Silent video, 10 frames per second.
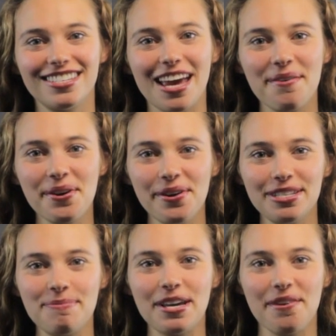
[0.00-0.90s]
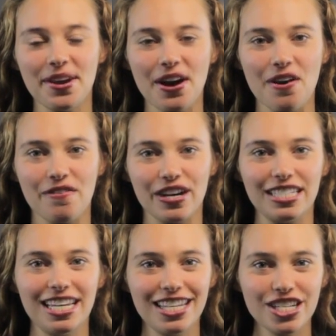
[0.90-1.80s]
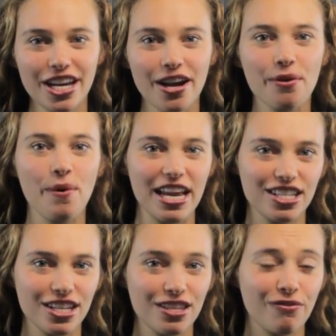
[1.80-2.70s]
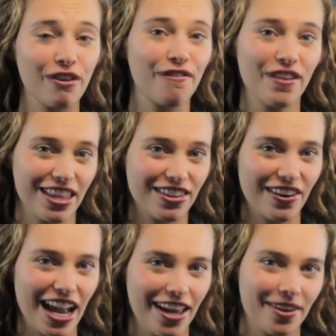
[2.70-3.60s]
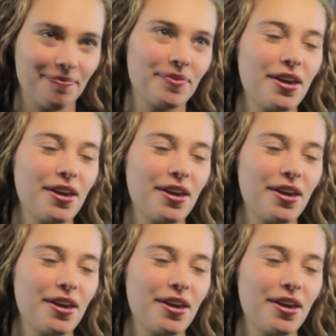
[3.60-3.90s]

and today we're going to be going over teaching equations for fifth grade.